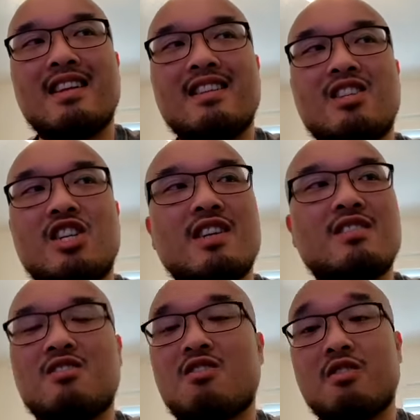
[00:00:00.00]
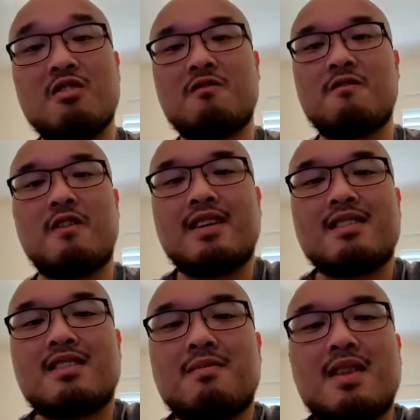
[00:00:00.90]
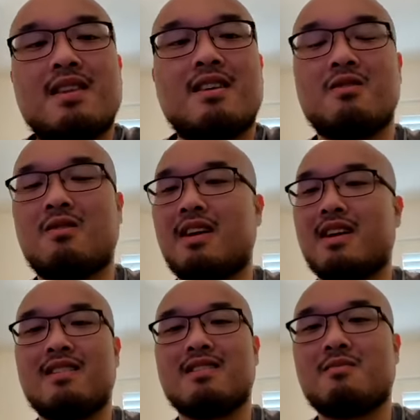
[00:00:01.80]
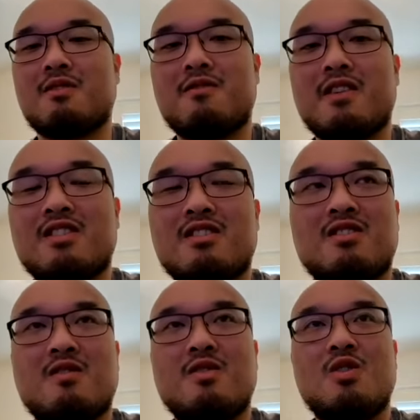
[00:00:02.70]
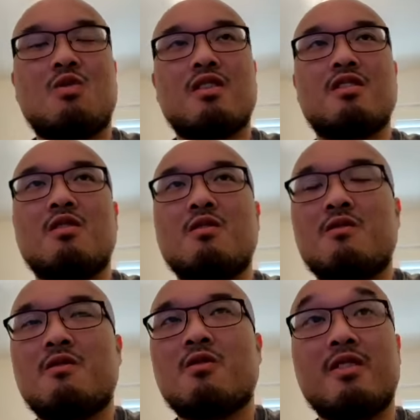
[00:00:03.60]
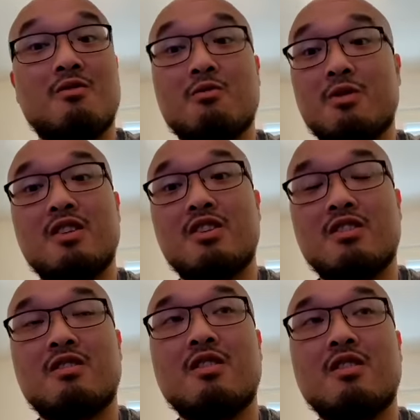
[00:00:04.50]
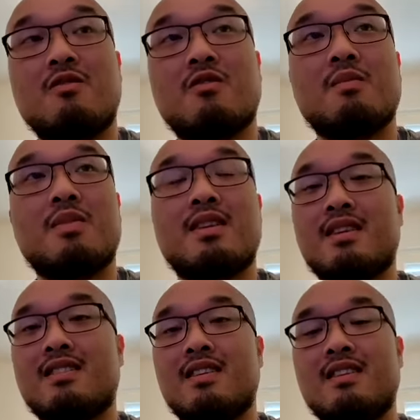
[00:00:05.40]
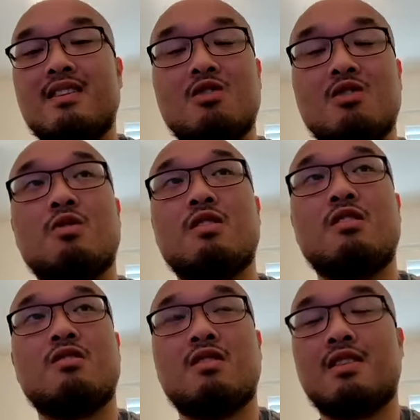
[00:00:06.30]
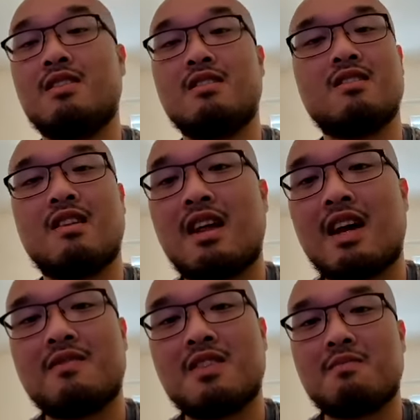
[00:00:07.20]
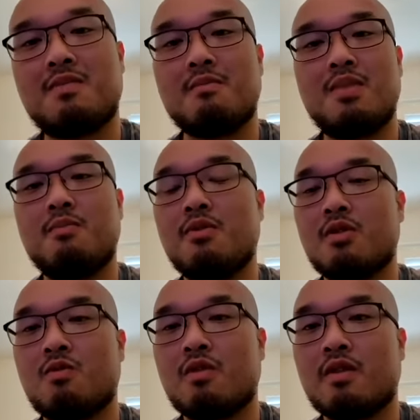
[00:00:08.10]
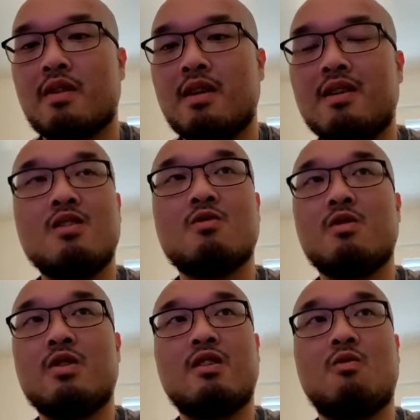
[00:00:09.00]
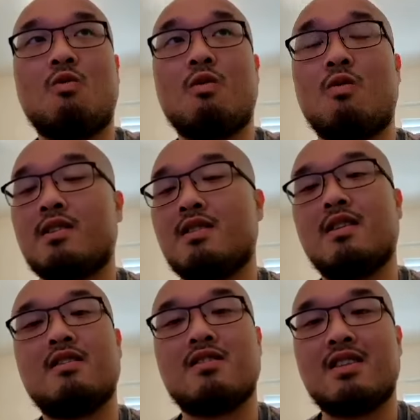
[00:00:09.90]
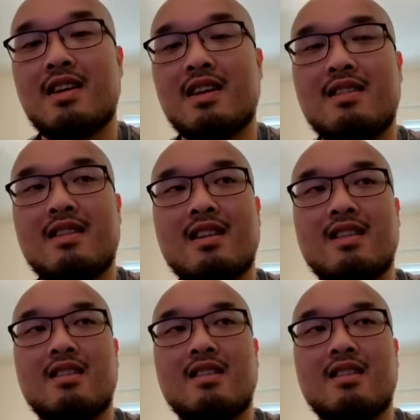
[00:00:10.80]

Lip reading: chances are you'll find something that you'll like in this profession. So if you want to go for it, really you should go for it, because you really do listen to the lives of the people you're with. You really want to understand that